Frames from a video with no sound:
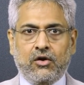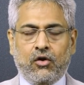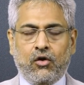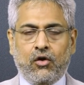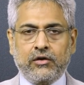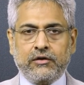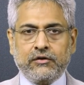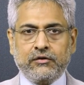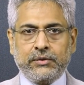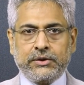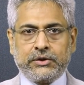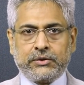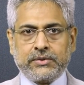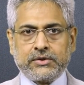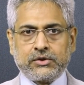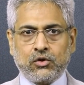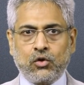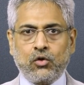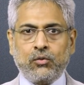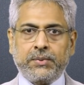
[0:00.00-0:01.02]
all of which
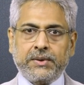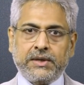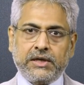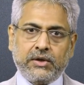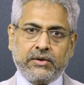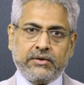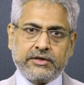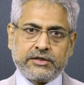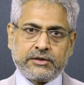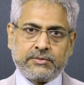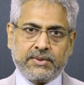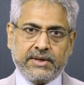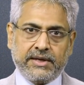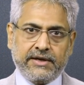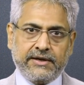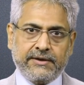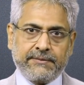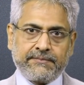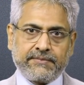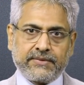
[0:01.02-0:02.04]
was openly on display.